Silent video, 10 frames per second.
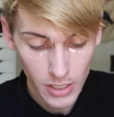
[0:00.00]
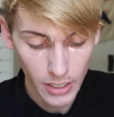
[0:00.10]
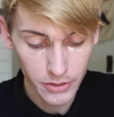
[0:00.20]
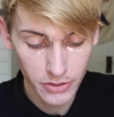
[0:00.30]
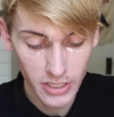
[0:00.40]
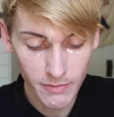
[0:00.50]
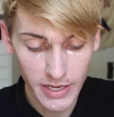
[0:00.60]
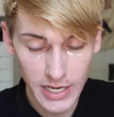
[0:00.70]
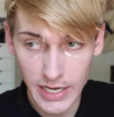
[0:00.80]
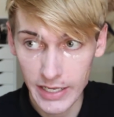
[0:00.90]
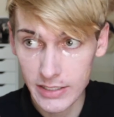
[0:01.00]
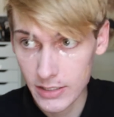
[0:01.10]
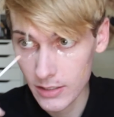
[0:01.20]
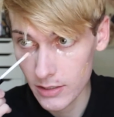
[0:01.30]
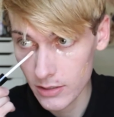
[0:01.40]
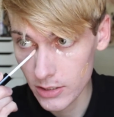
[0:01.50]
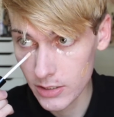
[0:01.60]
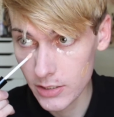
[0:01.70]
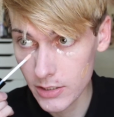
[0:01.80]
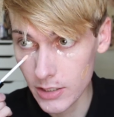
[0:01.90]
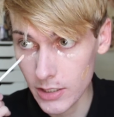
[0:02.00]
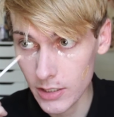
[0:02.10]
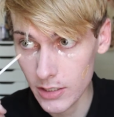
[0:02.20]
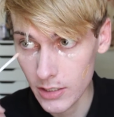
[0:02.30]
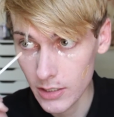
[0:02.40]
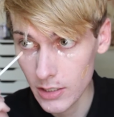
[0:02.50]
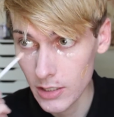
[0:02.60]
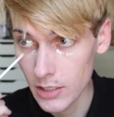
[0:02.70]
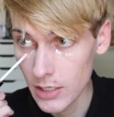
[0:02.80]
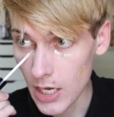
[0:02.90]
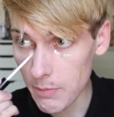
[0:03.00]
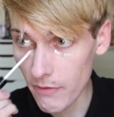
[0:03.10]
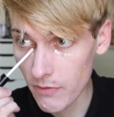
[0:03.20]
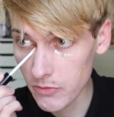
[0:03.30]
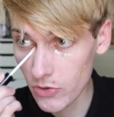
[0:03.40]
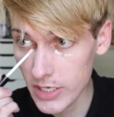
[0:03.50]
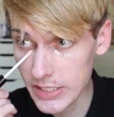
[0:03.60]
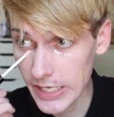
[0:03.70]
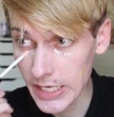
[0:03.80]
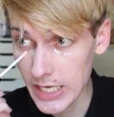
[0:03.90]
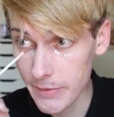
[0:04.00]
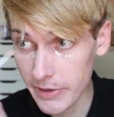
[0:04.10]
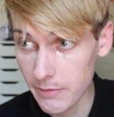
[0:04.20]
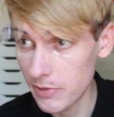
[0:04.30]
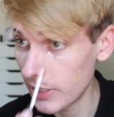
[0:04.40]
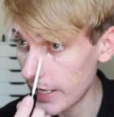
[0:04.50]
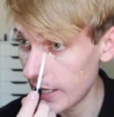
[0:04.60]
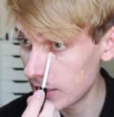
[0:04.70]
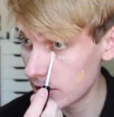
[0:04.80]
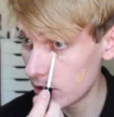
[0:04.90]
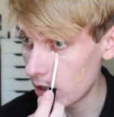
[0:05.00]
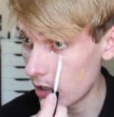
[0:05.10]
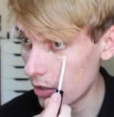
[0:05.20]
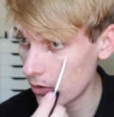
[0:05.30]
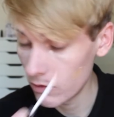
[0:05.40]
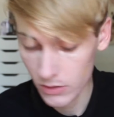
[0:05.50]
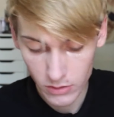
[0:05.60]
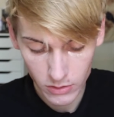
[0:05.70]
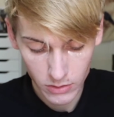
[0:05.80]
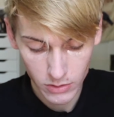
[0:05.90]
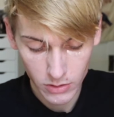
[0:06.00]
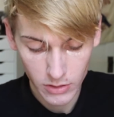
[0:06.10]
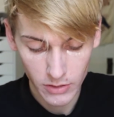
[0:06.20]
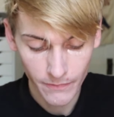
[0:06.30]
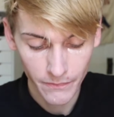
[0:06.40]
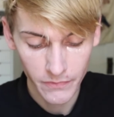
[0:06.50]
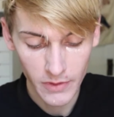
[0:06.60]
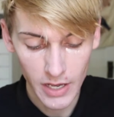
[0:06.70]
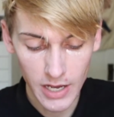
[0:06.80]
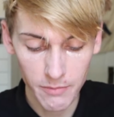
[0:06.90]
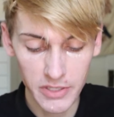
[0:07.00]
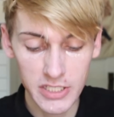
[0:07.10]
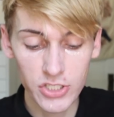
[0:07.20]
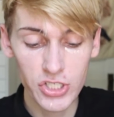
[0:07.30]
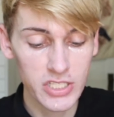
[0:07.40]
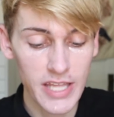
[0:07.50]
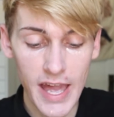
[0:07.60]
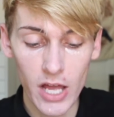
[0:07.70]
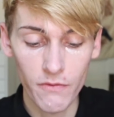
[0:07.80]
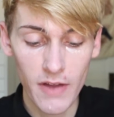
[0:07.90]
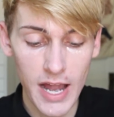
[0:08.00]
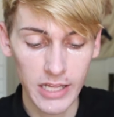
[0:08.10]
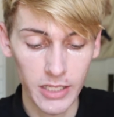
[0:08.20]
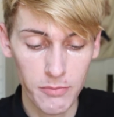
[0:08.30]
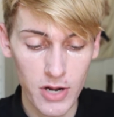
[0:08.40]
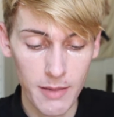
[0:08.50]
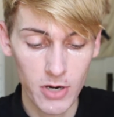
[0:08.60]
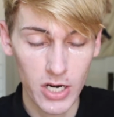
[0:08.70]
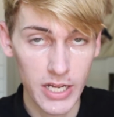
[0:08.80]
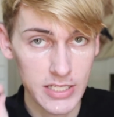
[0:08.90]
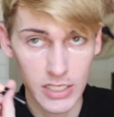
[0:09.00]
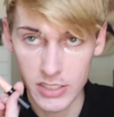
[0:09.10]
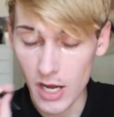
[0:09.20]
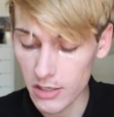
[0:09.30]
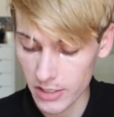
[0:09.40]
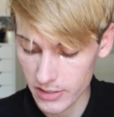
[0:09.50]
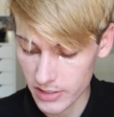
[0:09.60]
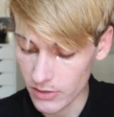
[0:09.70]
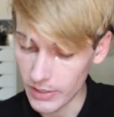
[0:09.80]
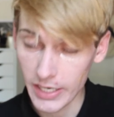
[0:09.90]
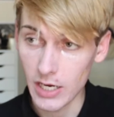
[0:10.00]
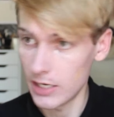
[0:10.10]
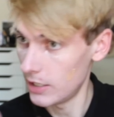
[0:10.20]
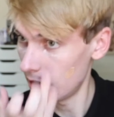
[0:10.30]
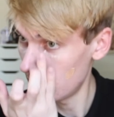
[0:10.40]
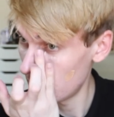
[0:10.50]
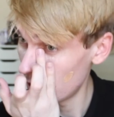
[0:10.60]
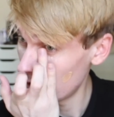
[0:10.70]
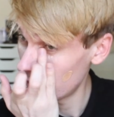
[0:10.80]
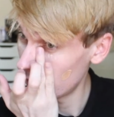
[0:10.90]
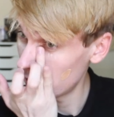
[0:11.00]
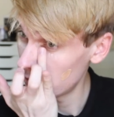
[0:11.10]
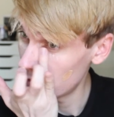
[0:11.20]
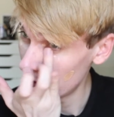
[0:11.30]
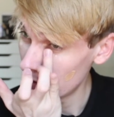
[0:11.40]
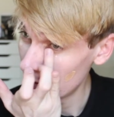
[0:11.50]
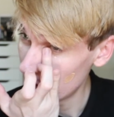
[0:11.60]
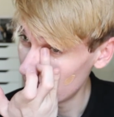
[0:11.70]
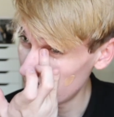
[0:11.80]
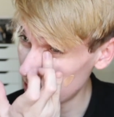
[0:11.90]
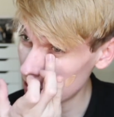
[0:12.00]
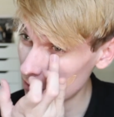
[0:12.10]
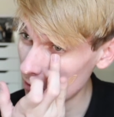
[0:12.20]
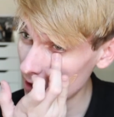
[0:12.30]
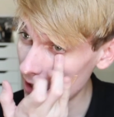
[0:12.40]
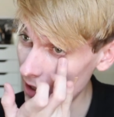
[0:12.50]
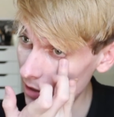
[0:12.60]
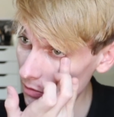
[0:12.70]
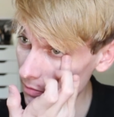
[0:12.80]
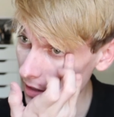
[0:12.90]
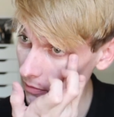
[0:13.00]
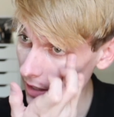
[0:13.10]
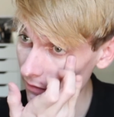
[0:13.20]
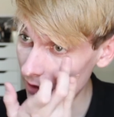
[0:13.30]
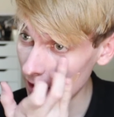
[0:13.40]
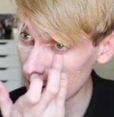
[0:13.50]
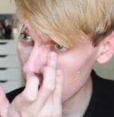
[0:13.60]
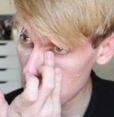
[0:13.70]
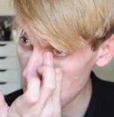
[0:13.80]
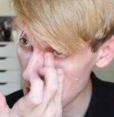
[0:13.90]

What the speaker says: underneath my eyes just to help it from creasing, keep it in place, you know. This is just the e.l.f. Eyelid Primer. It's $1, so I got it. Then I'll just work that in with my ring finger.